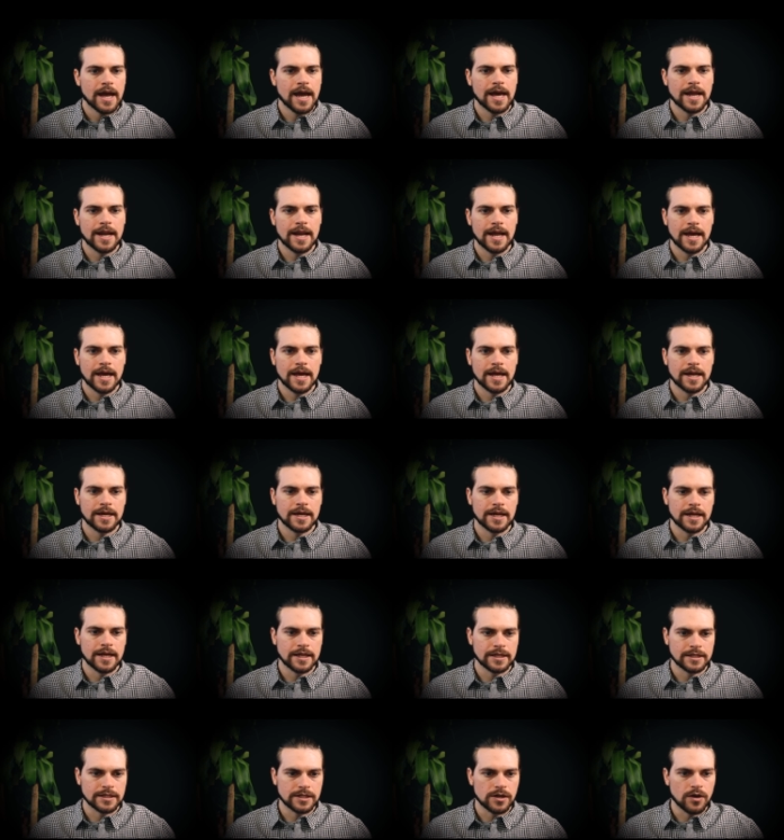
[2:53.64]
and then
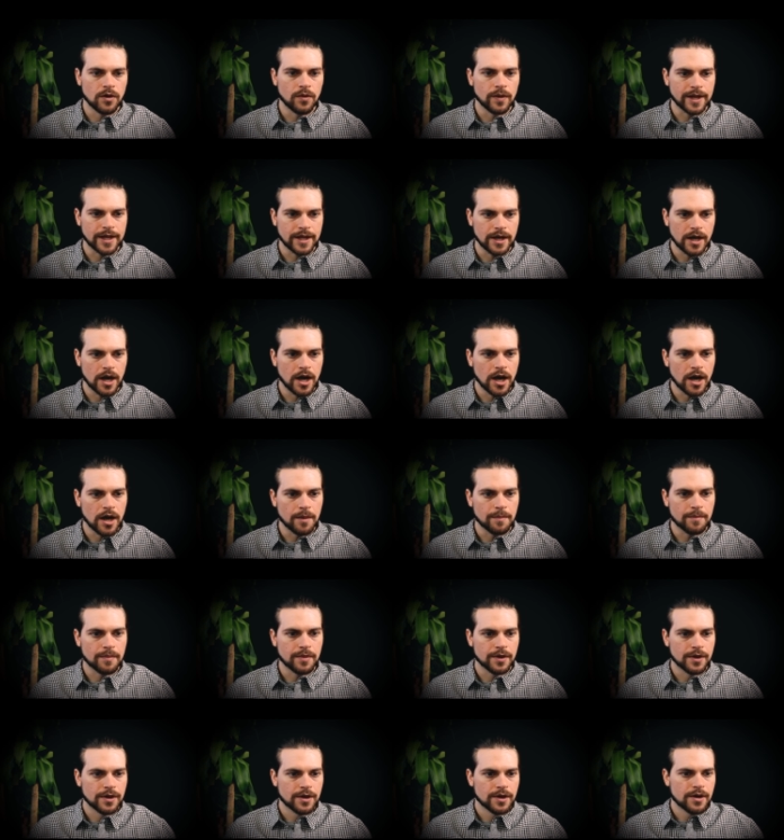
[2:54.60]
it's going
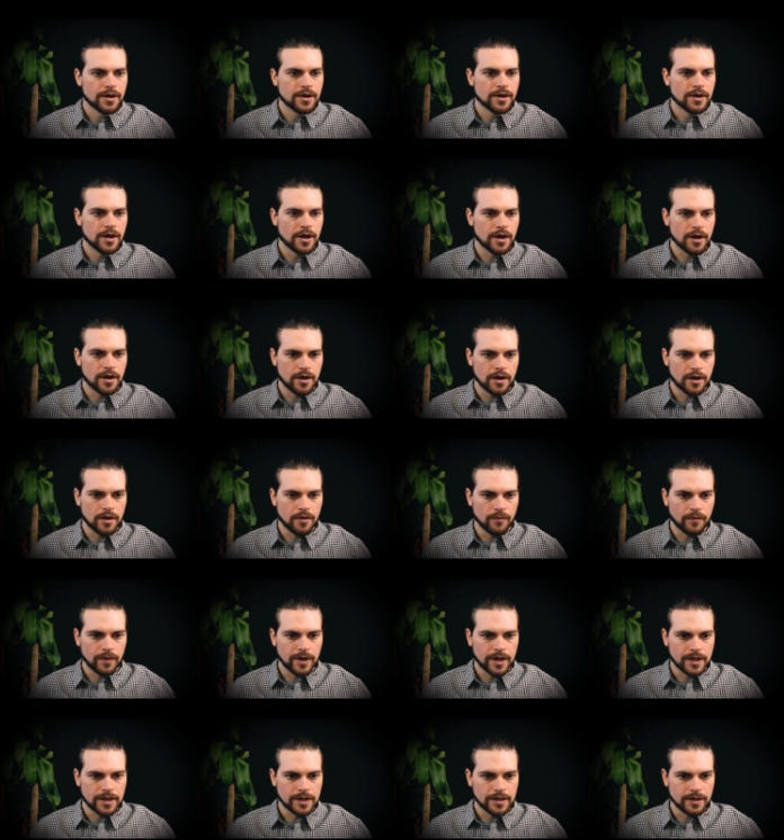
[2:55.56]
up uh,
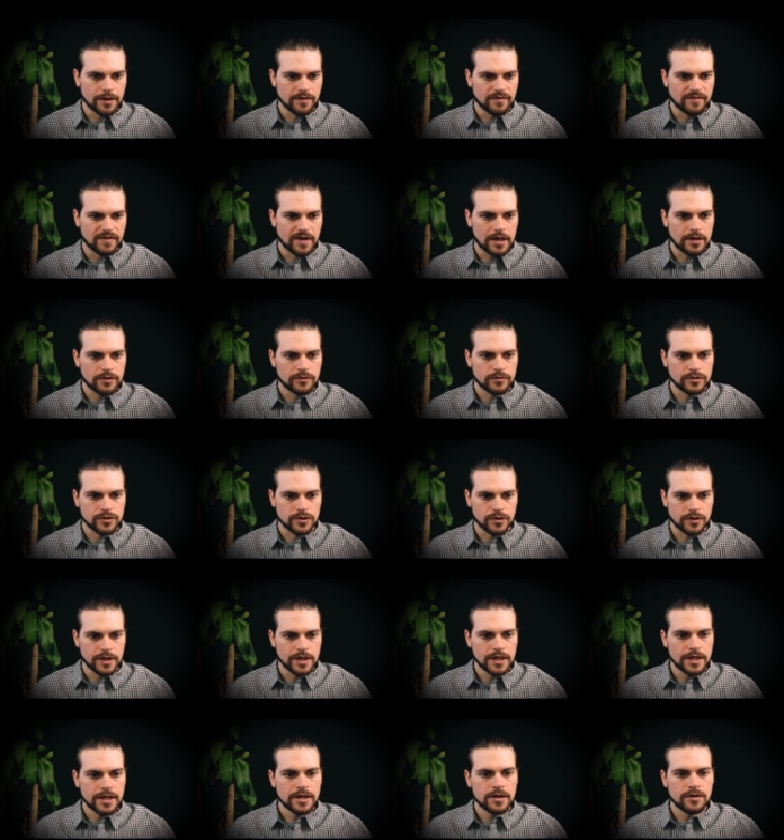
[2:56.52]
when the values
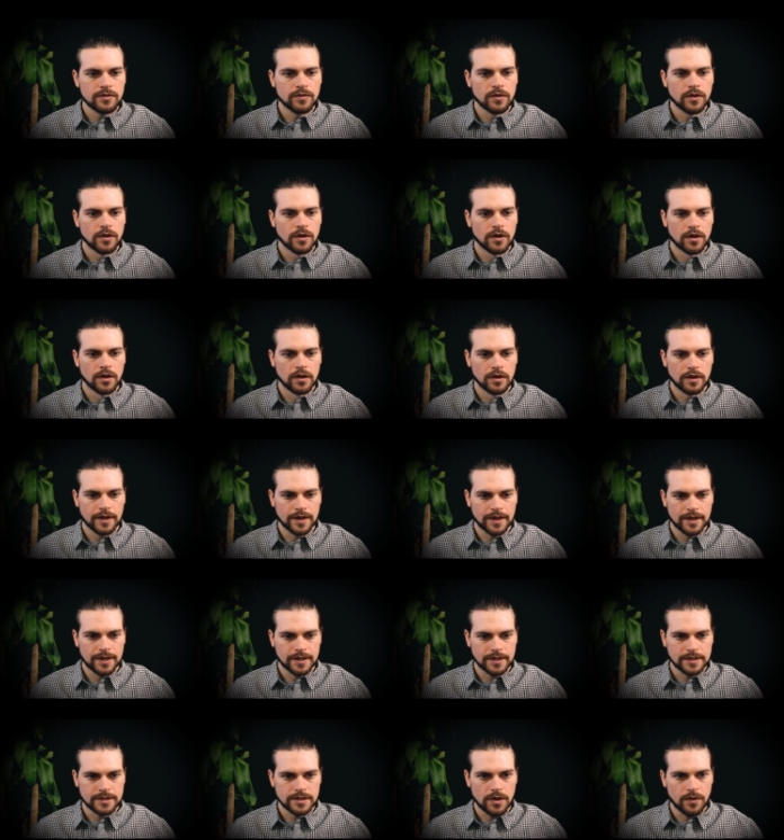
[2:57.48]
are equal, and
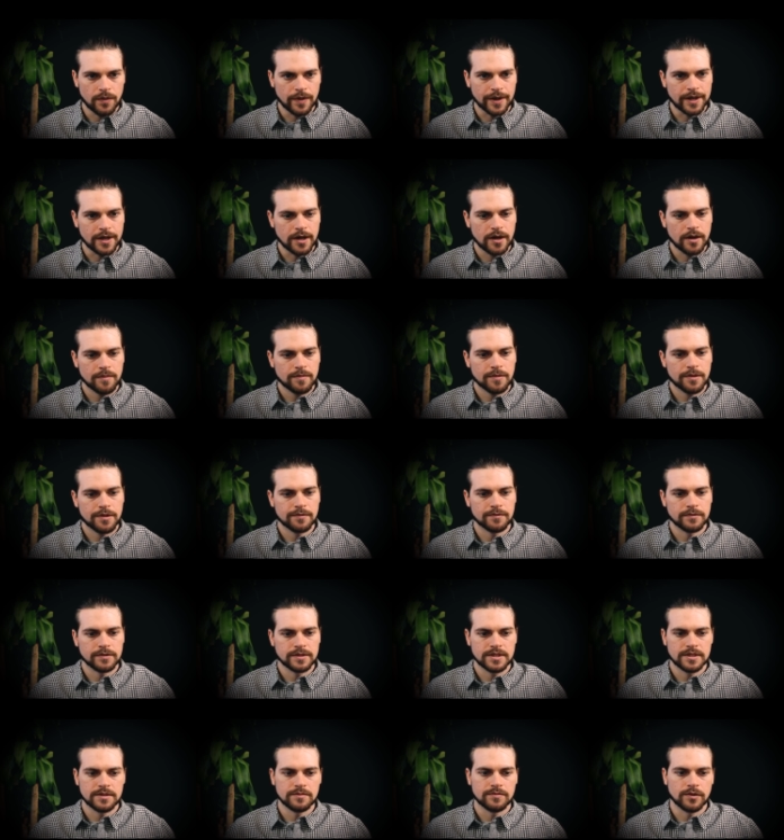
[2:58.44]
then it's going up
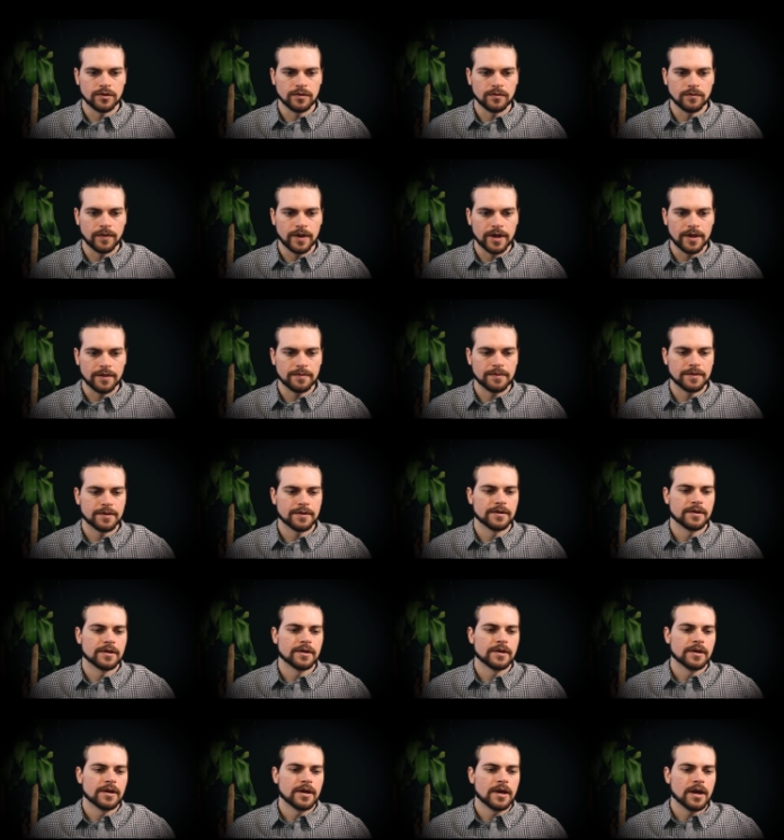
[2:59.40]
through sepal width,
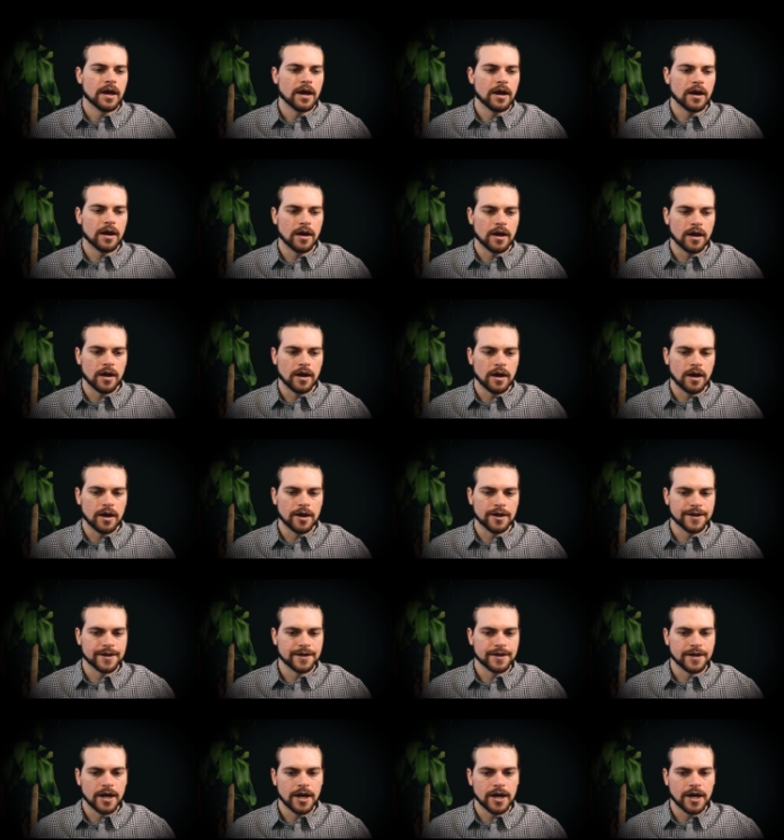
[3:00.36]
uh, on and